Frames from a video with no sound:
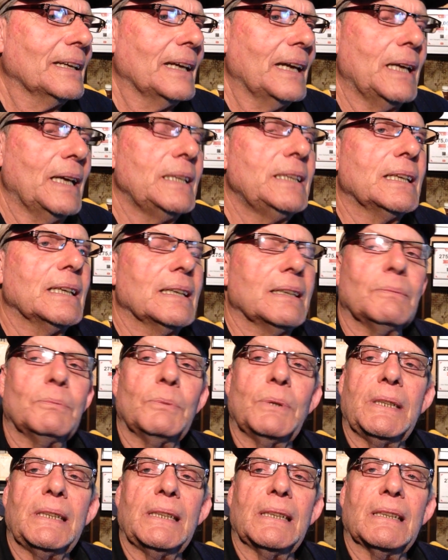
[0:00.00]
And
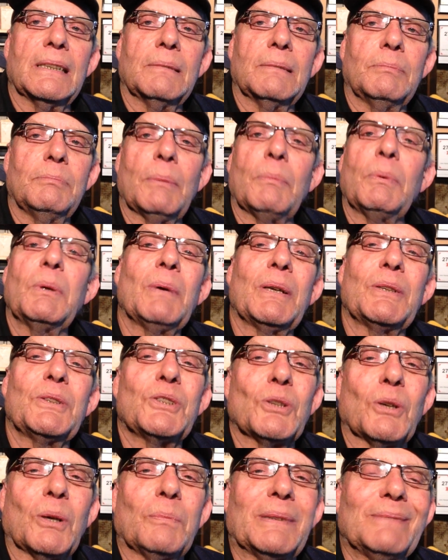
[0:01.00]
but we went
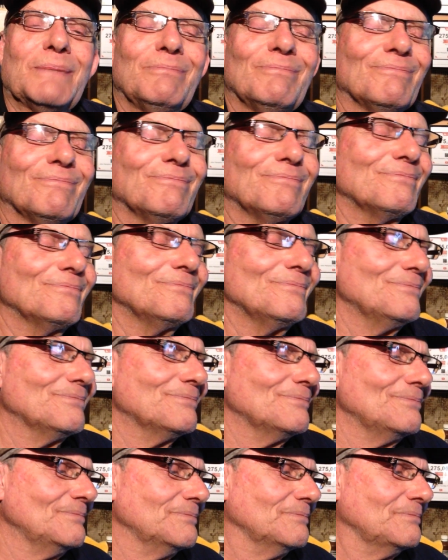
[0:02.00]
shopping.
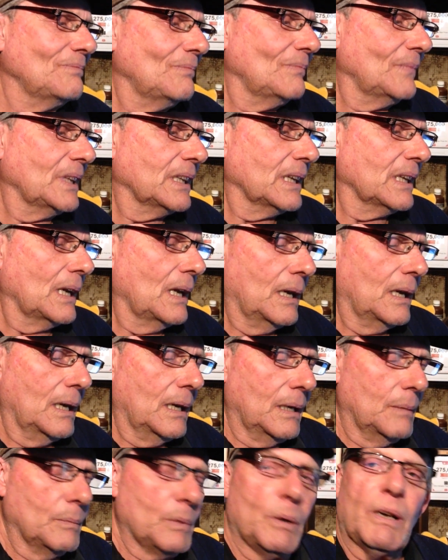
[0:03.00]

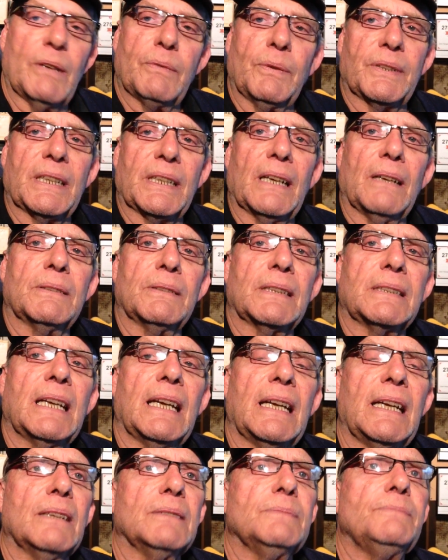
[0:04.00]
My wife wanted to go into
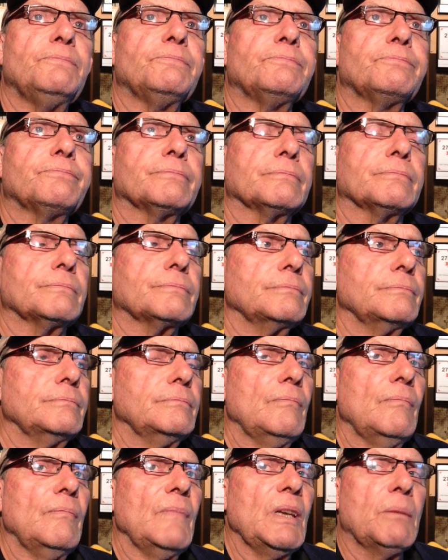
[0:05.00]
town,
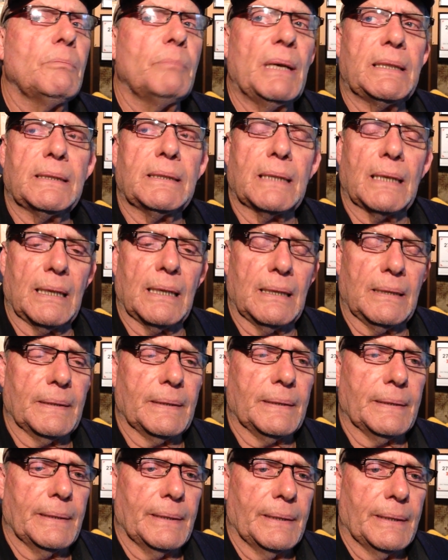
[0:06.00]
but
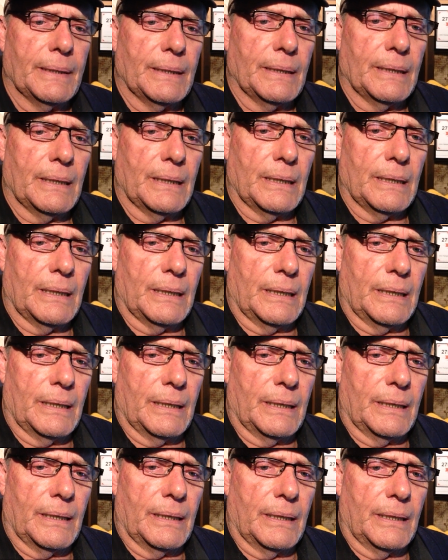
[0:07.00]

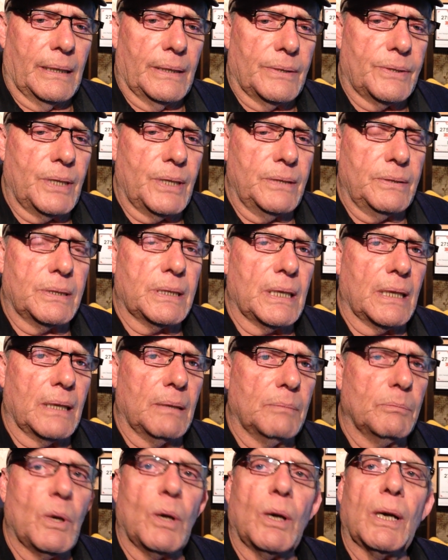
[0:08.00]
since
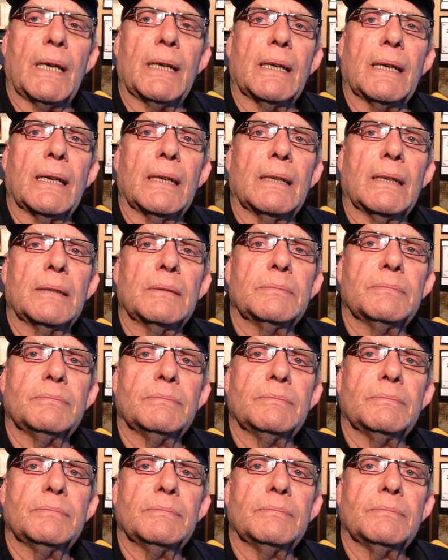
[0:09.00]
my